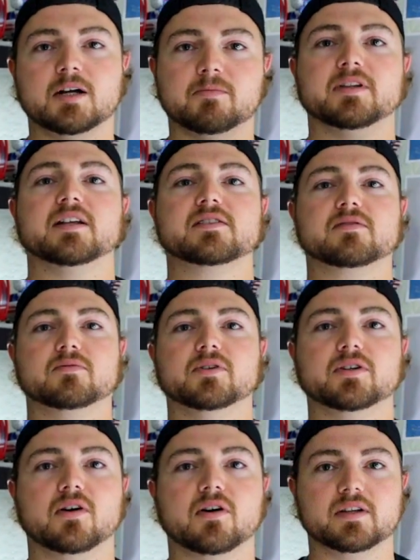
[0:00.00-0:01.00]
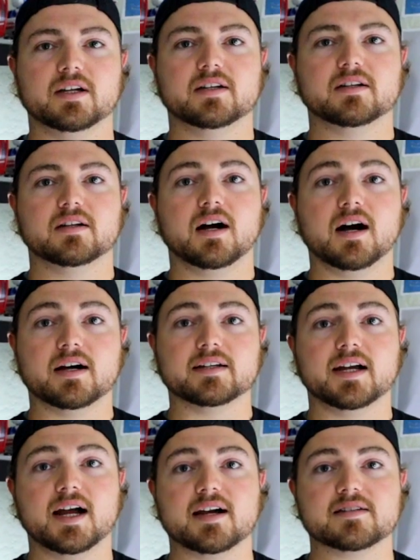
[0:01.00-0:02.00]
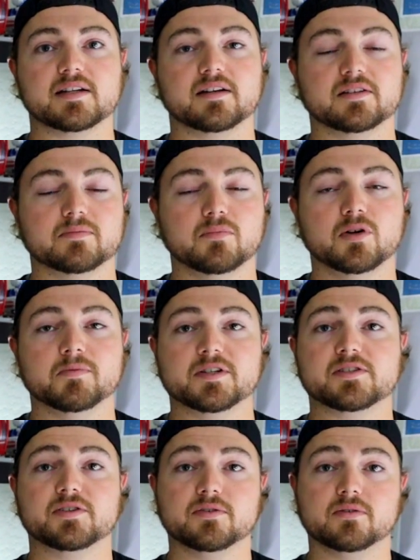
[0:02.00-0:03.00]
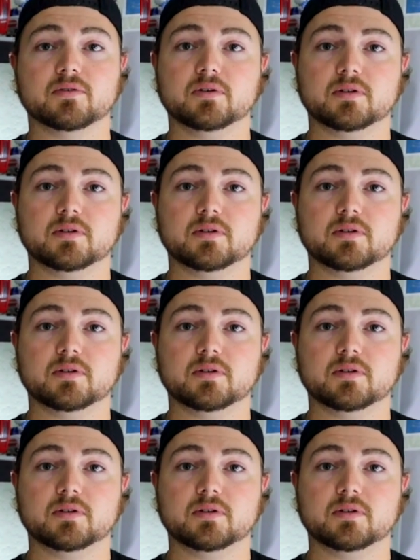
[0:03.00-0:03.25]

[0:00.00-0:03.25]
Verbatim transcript: but that's really that Honda has out at the moment to